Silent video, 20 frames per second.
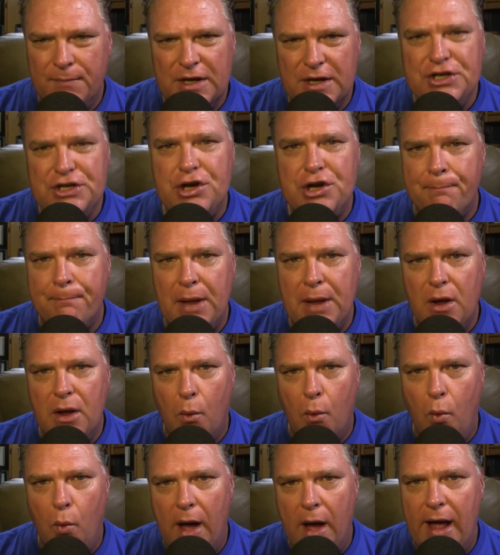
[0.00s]
chipping
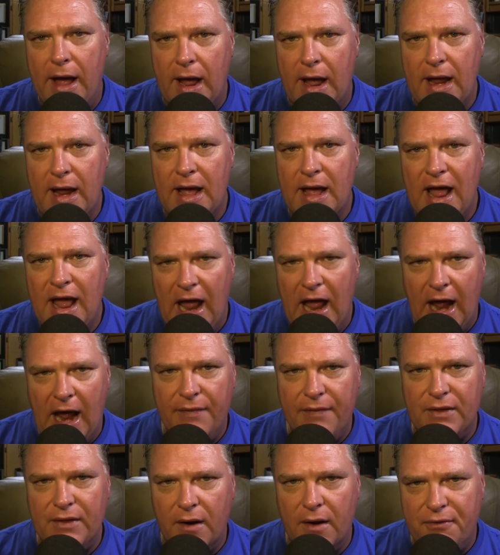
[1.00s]
away at
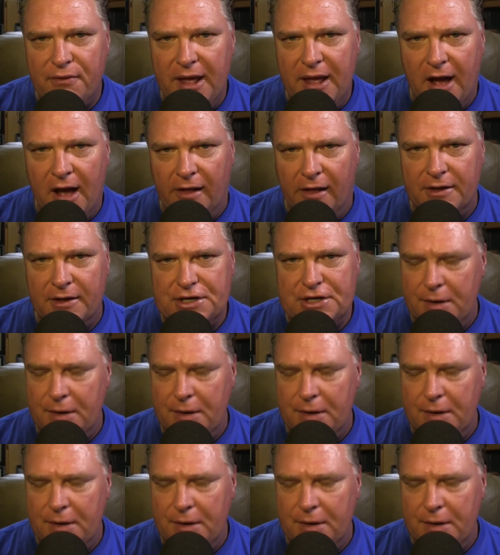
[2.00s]
their theology,